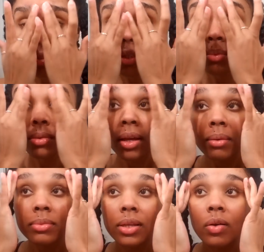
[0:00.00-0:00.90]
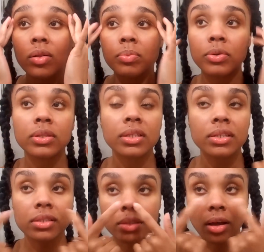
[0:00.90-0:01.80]
Sometimes I'll put
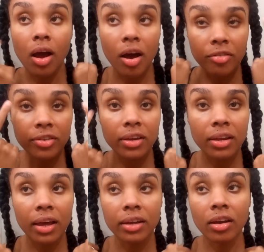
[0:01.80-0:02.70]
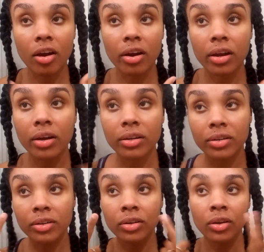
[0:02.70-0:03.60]
this the coffee and
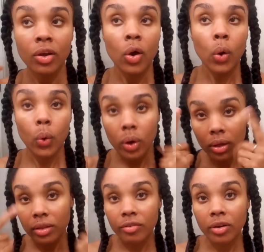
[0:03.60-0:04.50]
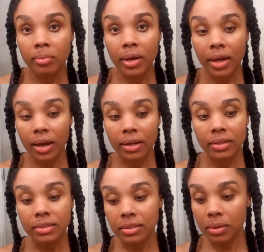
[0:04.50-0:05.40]
argan oil around my
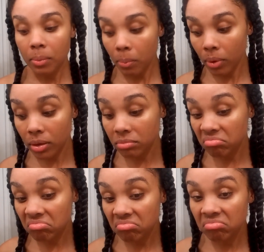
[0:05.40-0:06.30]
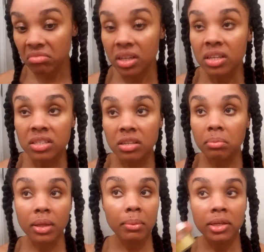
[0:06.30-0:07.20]
eyes. But
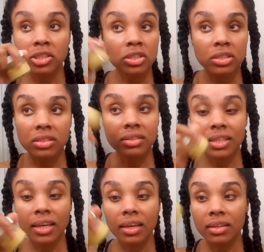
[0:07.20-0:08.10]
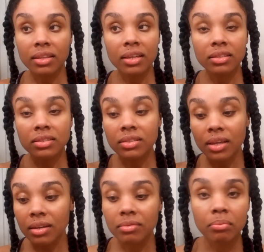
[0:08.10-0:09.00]
sometimes I just take this
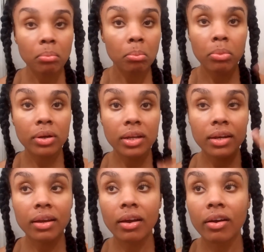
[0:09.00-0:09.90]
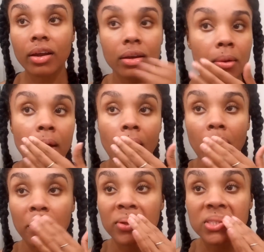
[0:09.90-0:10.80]
and put it there and
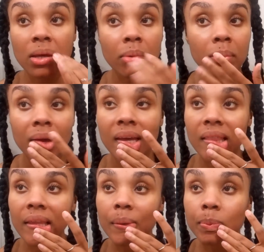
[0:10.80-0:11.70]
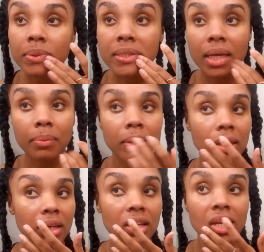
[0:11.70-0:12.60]
I put some on my lips. I
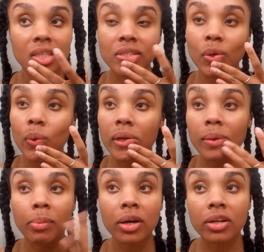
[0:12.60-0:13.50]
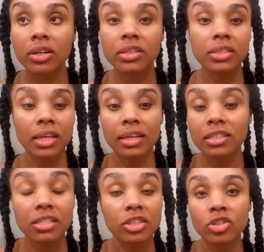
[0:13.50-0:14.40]
mean, it's only butter and an
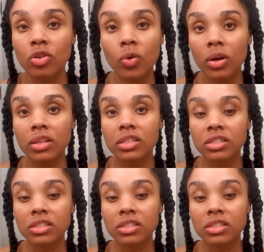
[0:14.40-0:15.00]
essential oil.